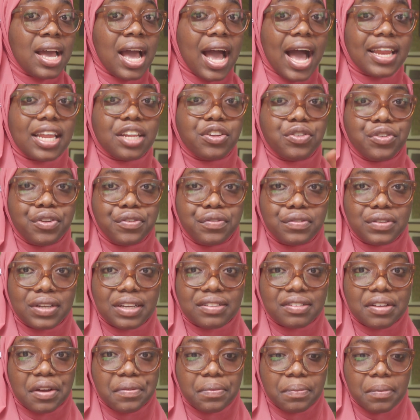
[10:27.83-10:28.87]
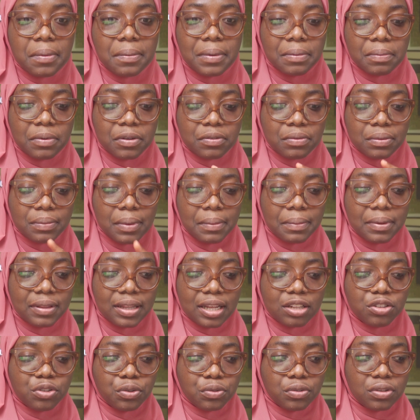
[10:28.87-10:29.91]
And I don't know if you guys can remember, but remember that
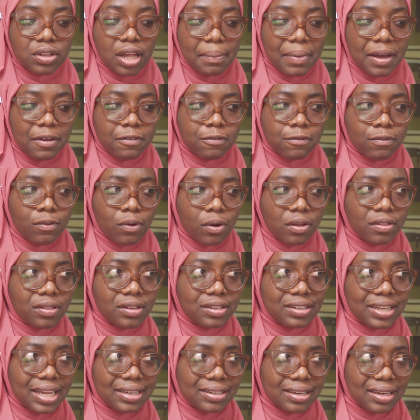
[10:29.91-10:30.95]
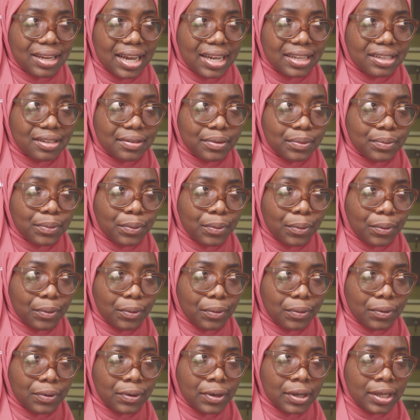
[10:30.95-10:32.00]
I told you that my fourth deadline,
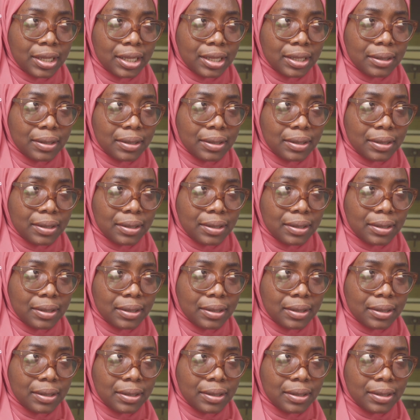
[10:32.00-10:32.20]
or